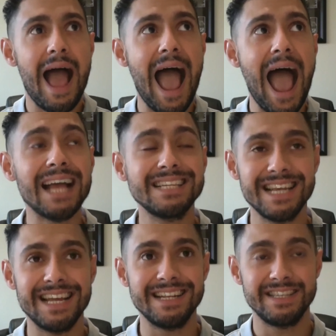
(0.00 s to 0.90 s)

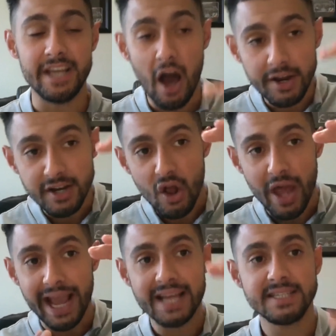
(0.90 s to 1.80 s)
assets, the
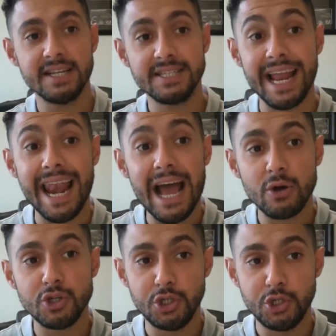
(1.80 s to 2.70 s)
underlying assets it
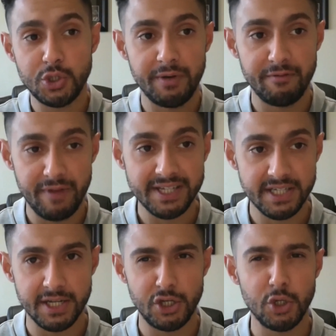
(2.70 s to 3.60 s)
allows you to invest
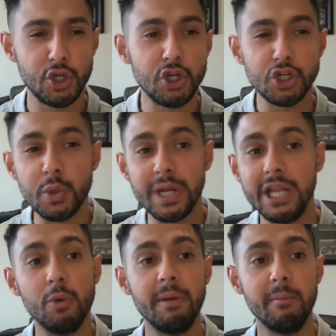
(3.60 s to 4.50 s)
in. You can just do a
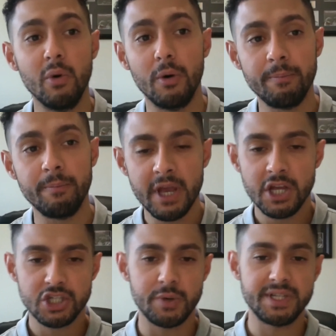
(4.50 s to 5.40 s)
little bit more.
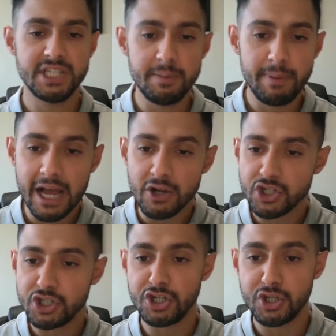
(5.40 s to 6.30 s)
So a SIP allows you
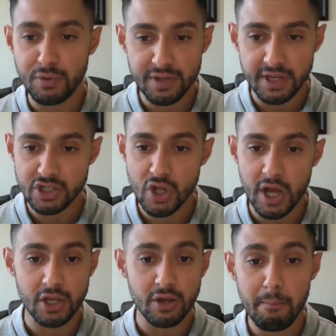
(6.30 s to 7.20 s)
to do things like
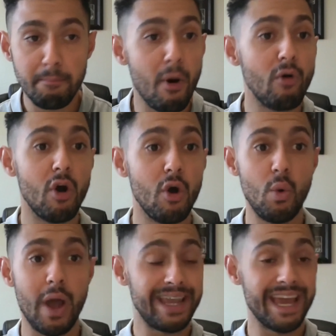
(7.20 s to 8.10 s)
borrow
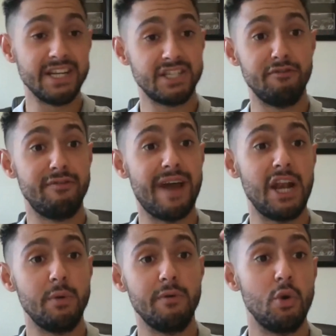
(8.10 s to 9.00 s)
against the
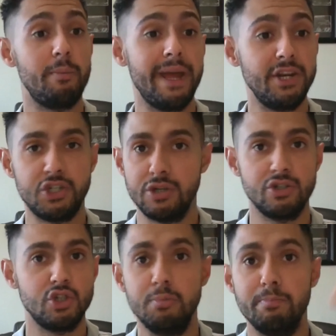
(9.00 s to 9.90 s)
value of your pension
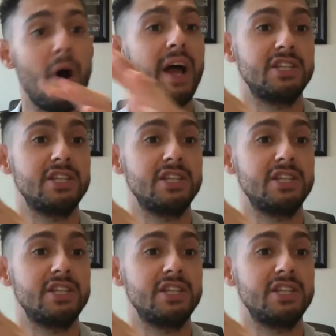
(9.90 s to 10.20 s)
to buy